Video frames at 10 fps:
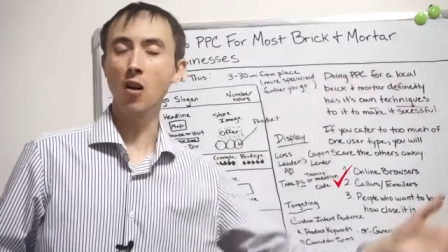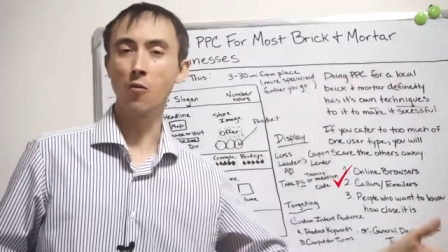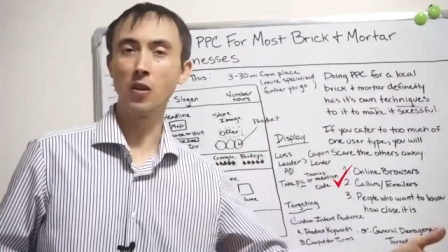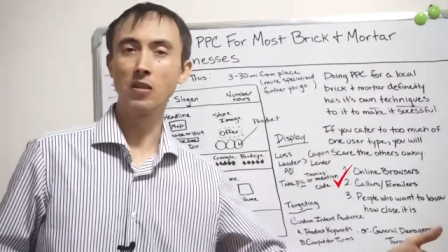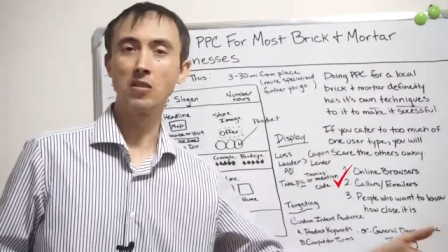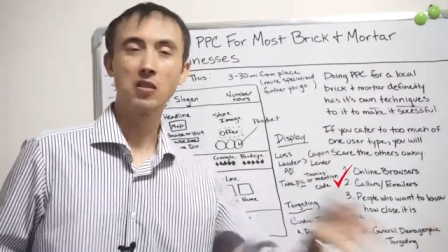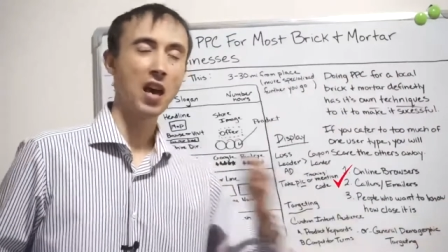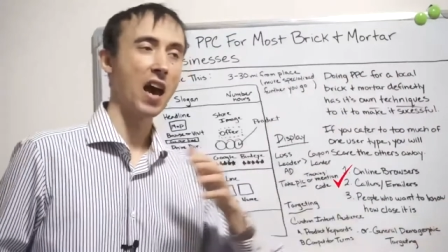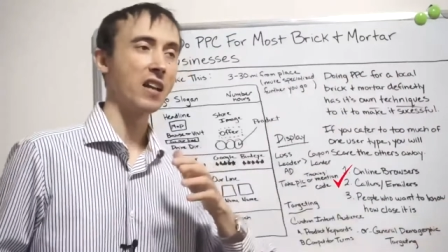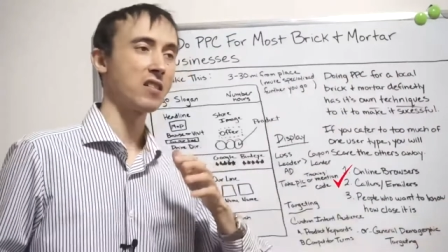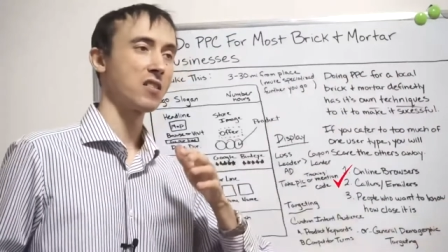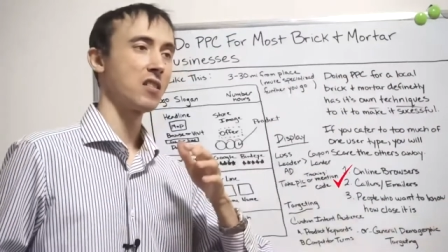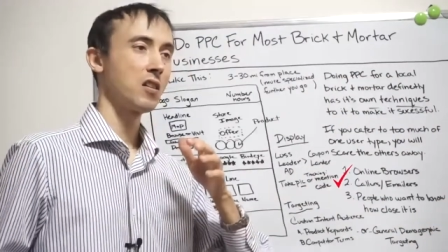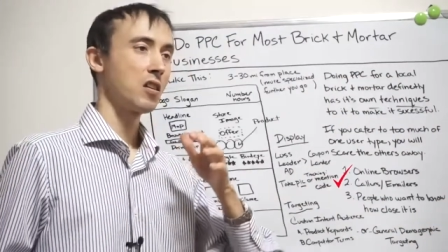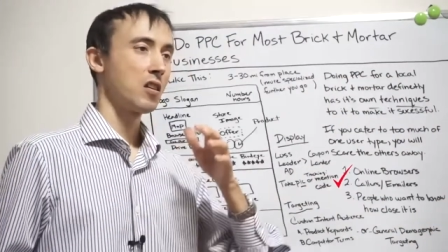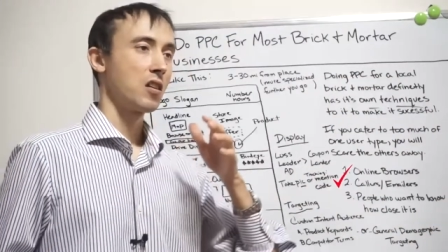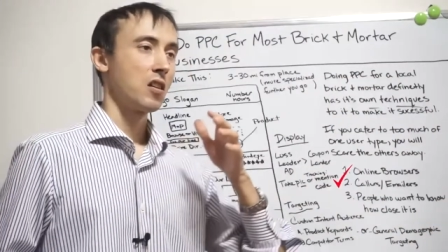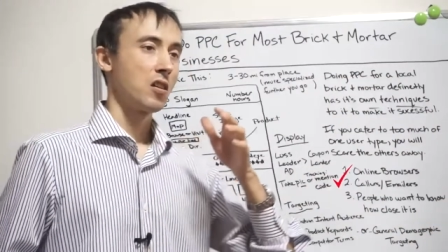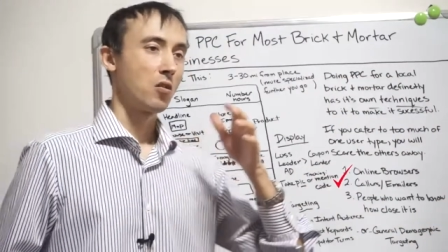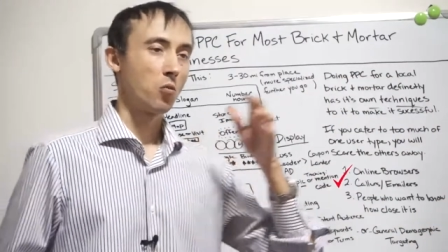office that's
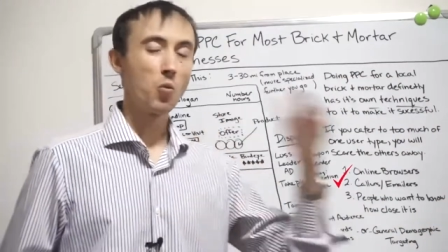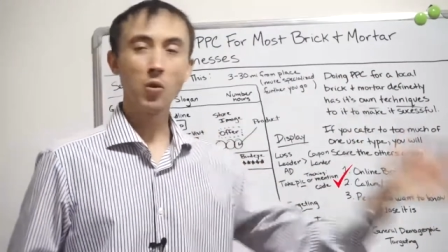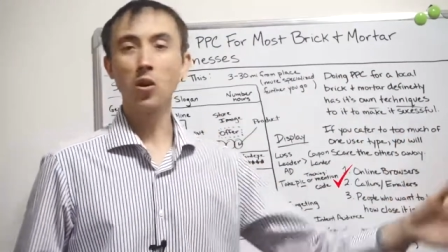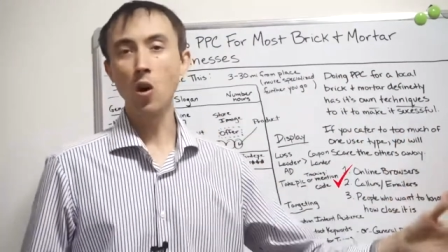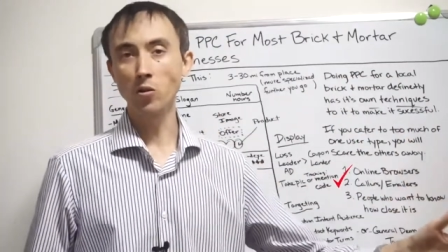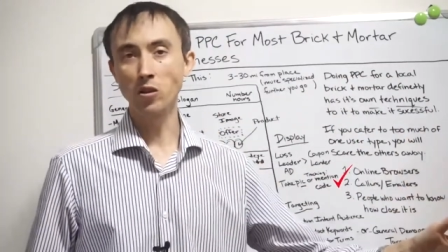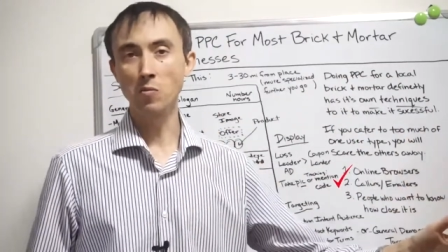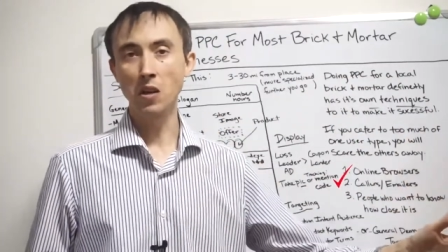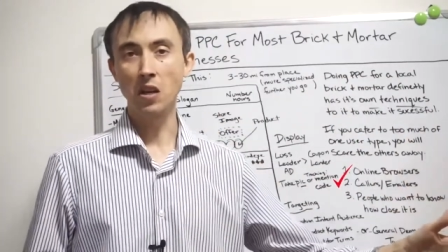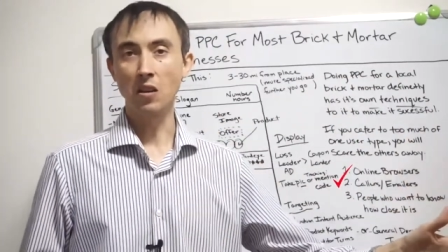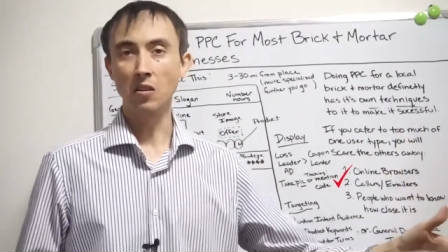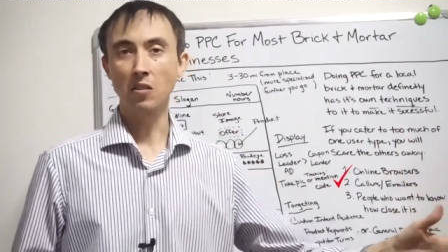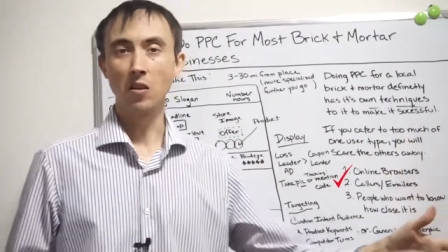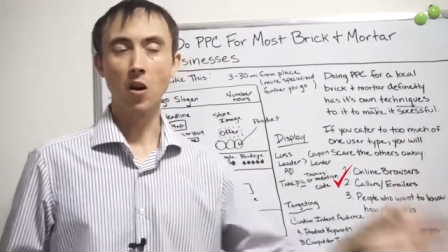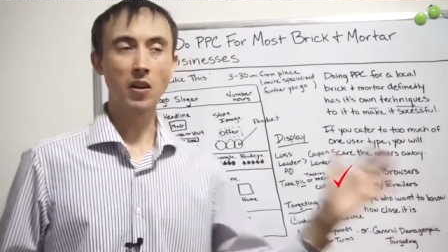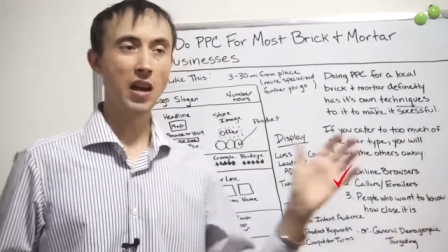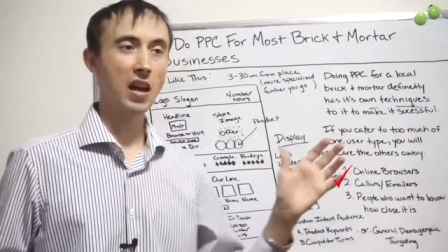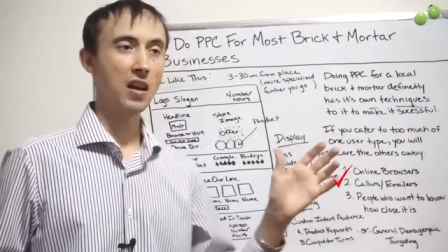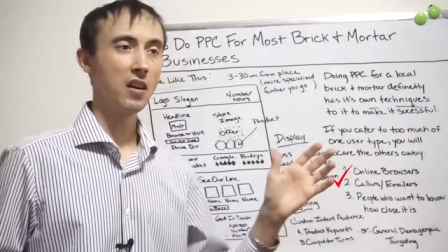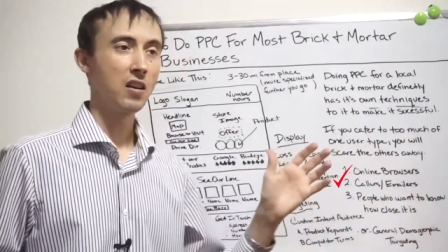close to me.
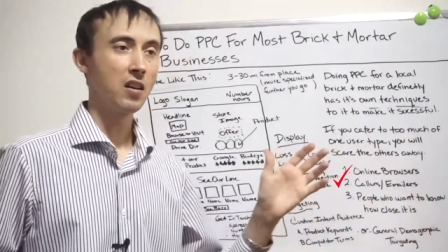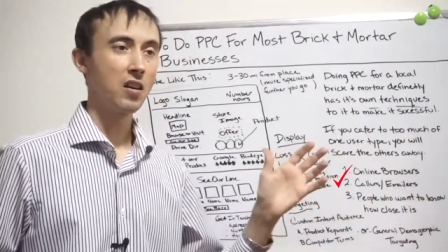Okay?